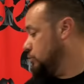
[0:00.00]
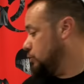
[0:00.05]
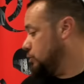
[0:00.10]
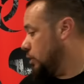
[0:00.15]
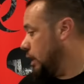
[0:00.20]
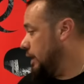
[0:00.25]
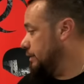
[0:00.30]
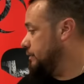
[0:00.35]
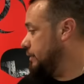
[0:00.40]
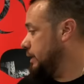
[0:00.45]

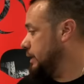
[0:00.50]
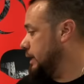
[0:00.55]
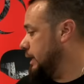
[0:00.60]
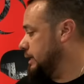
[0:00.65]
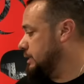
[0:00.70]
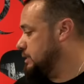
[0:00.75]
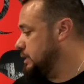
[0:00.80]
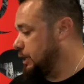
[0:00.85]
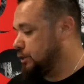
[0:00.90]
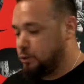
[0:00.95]
traffic,
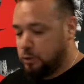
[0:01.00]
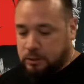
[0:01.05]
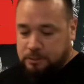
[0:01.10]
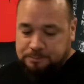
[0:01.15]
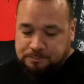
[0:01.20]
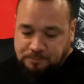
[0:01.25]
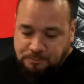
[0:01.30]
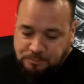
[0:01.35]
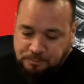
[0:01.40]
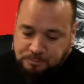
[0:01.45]
etc.
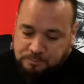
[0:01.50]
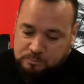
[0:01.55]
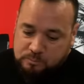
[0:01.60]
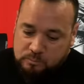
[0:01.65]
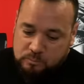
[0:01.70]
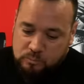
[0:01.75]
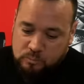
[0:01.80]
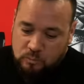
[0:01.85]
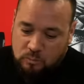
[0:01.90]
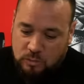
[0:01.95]

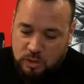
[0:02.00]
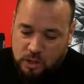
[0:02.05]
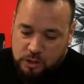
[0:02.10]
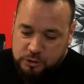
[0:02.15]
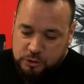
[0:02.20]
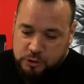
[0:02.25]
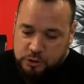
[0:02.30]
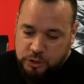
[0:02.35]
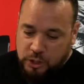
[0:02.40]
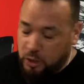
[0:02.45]

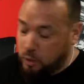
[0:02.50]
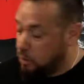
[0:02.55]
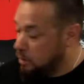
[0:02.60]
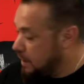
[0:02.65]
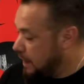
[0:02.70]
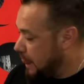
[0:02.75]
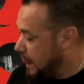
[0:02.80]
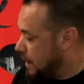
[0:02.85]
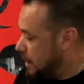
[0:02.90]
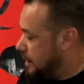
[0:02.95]
So,
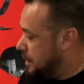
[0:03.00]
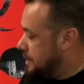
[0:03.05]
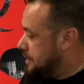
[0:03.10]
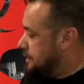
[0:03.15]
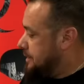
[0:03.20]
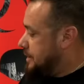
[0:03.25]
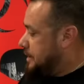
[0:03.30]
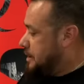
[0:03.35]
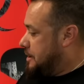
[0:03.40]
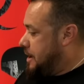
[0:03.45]

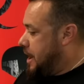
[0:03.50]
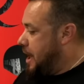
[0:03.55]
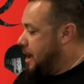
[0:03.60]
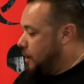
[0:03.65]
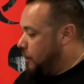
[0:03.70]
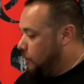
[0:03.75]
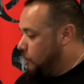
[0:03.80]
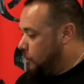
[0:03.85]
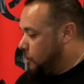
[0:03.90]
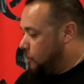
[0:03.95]

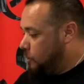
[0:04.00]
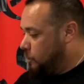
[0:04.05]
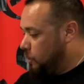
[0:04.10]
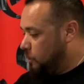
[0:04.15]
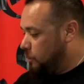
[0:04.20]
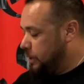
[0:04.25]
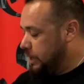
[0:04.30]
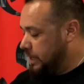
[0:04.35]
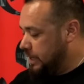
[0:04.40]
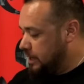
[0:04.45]
now,
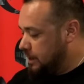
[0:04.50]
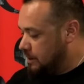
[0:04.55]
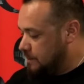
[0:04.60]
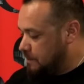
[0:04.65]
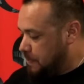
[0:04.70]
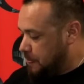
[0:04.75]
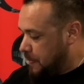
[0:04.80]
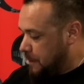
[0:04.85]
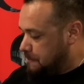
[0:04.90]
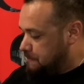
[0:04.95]
when we
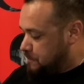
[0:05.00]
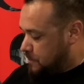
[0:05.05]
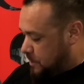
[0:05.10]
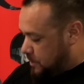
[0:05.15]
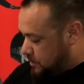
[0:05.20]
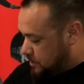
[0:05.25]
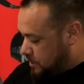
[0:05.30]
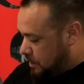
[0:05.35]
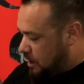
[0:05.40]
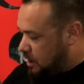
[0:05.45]

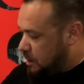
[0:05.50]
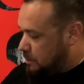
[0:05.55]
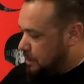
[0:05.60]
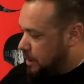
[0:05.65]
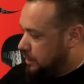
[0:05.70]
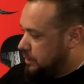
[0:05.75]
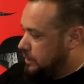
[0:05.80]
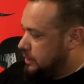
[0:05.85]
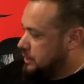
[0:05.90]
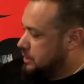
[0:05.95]
talk
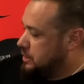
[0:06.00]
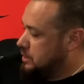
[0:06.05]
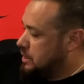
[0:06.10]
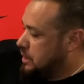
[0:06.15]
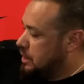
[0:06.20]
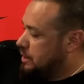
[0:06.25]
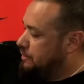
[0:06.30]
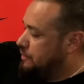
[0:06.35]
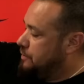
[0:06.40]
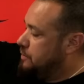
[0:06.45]
about this
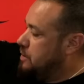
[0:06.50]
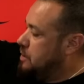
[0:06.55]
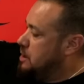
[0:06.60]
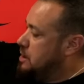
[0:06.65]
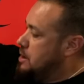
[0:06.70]
stuff,